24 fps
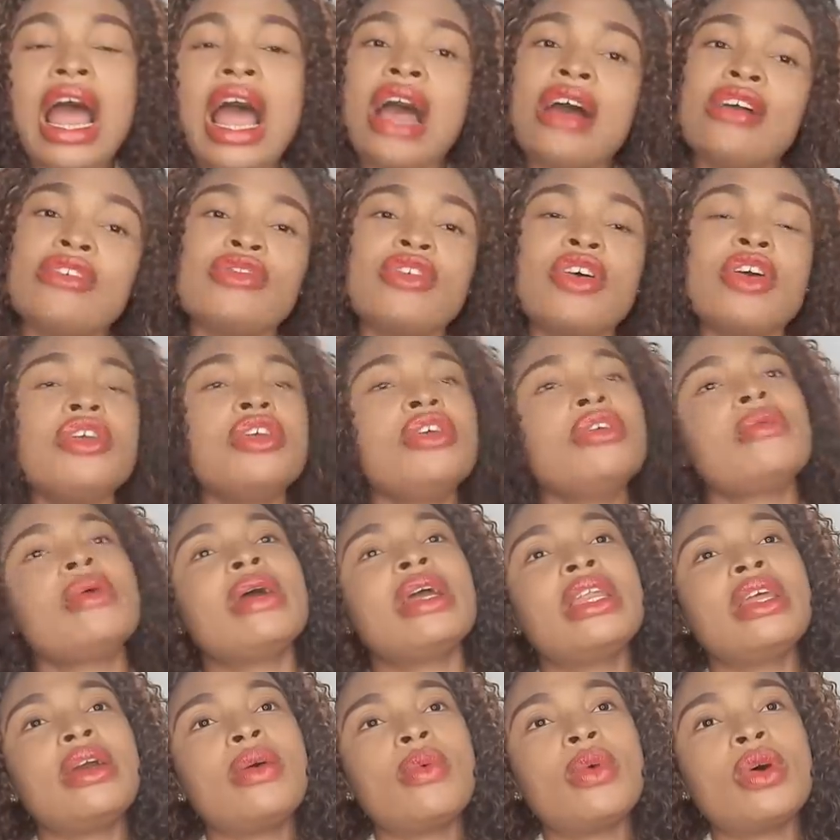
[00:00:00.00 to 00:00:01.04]
And for you
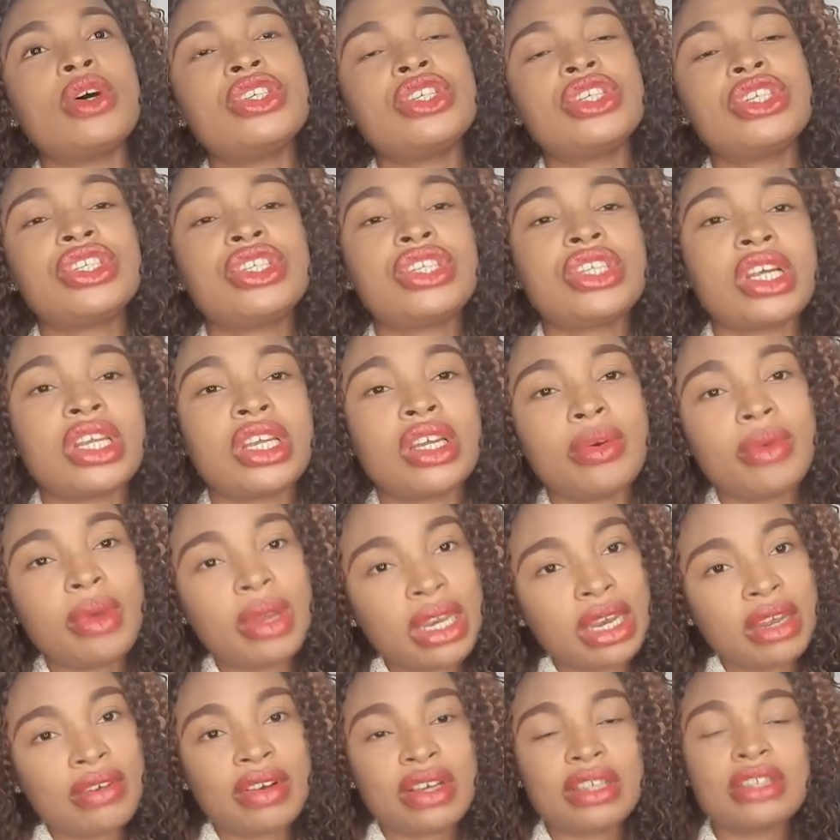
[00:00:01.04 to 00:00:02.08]
where they watch this channel, where
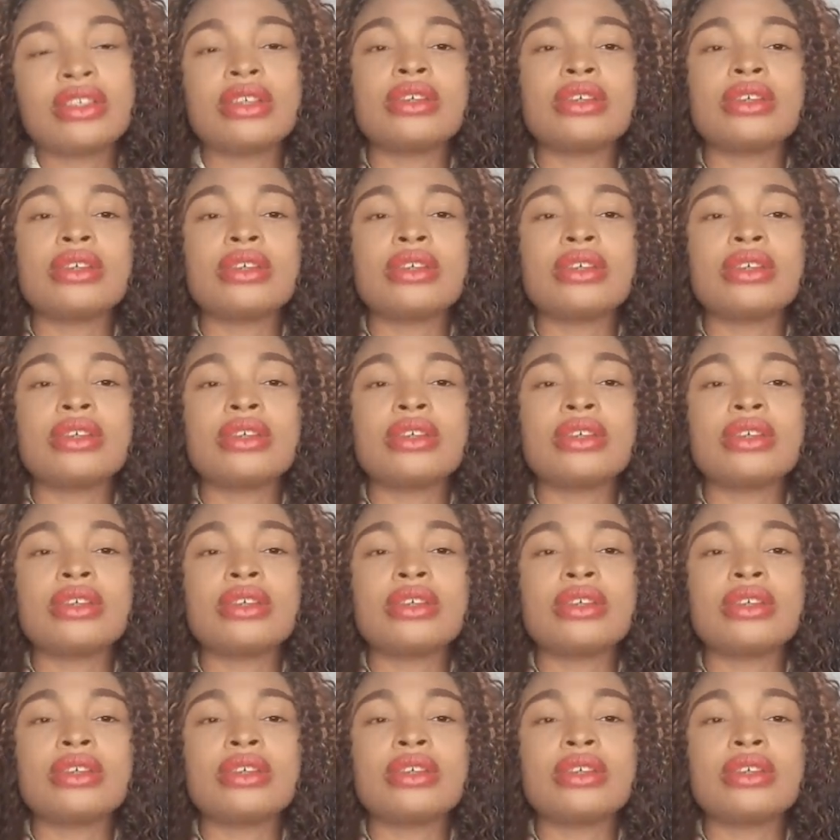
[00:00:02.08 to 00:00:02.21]
you never